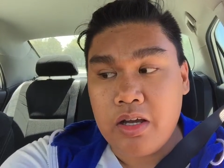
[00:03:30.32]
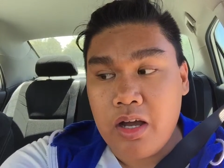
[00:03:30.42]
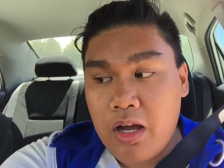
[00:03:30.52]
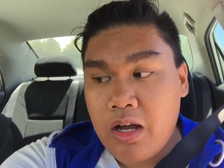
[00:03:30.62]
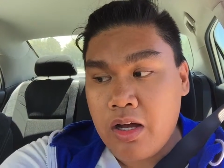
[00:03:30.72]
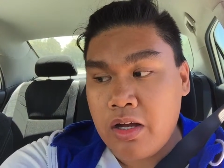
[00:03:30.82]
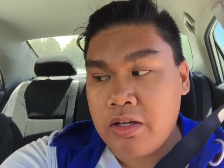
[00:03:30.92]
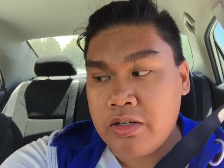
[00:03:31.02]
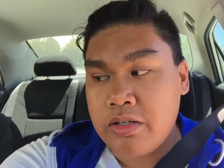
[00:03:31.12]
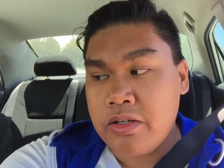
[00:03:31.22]

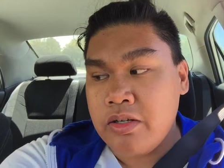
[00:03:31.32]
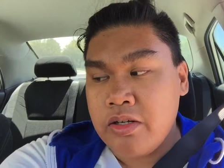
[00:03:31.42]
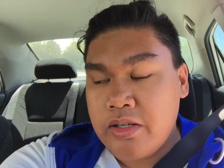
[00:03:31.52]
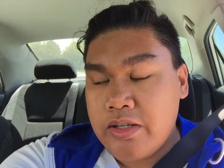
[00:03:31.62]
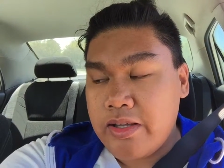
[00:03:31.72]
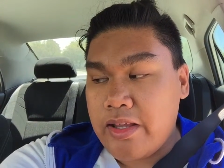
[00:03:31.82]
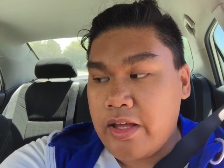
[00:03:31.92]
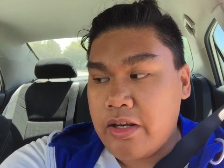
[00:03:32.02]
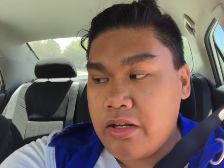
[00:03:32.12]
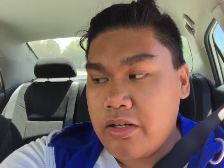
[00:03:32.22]
God
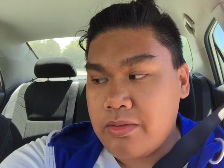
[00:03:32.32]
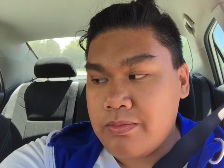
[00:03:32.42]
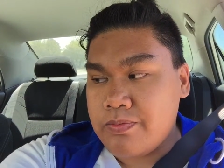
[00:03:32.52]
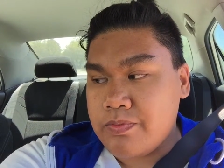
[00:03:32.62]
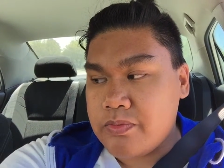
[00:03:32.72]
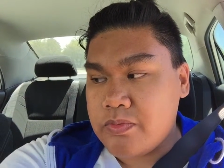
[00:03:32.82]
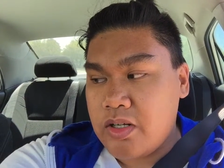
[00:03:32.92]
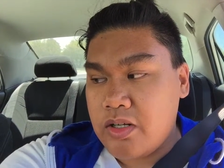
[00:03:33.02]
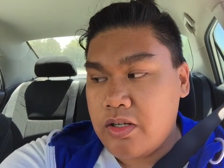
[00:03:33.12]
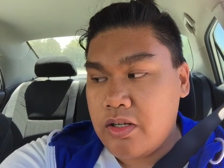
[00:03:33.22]
that um,
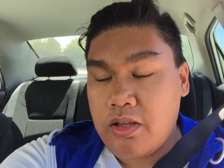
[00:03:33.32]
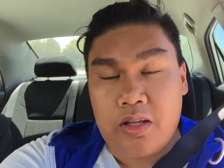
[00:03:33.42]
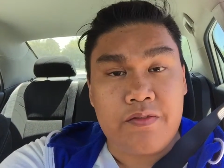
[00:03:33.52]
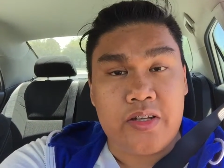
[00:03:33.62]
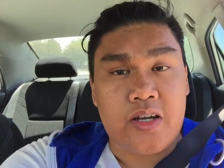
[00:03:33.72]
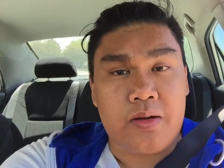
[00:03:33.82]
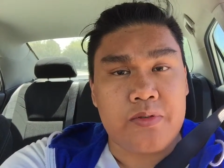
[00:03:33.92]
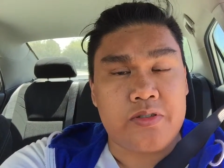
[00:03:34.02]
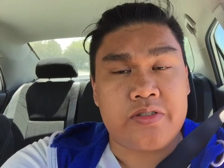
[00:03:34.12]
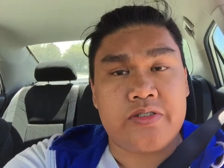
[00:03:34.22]
a lovely
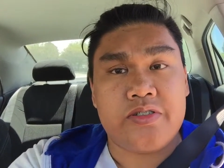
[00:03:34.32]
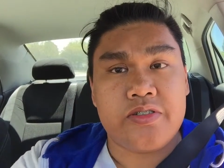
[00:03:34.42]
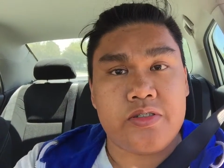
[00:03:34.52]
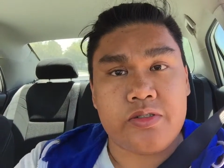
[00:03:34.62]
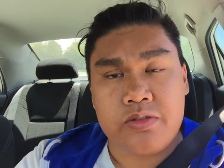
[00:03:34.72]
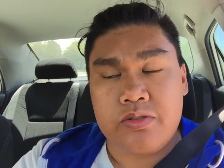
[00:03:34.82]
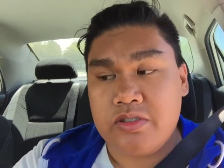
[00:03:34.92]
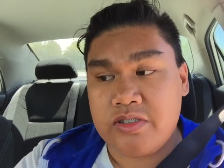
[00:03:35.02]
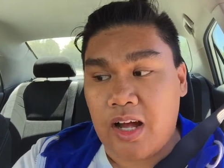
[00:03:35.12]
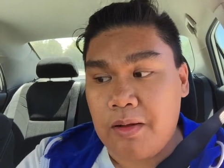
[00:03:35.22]
couple
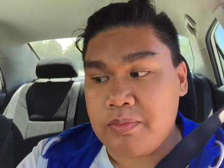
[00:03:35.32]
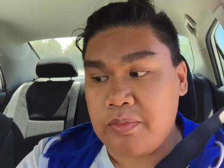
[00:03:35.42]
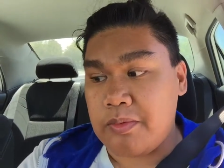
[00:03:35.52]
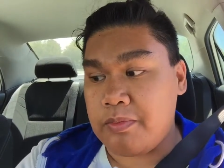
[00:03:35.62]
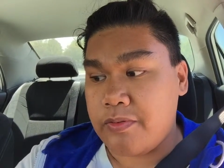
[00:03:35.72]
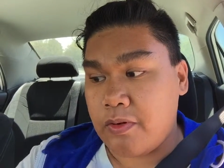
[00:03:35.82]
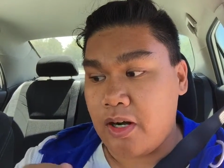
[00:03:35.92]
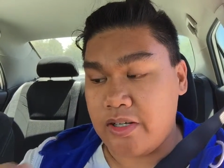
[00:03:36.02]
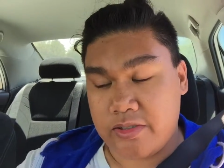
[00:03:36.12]
stopped me before I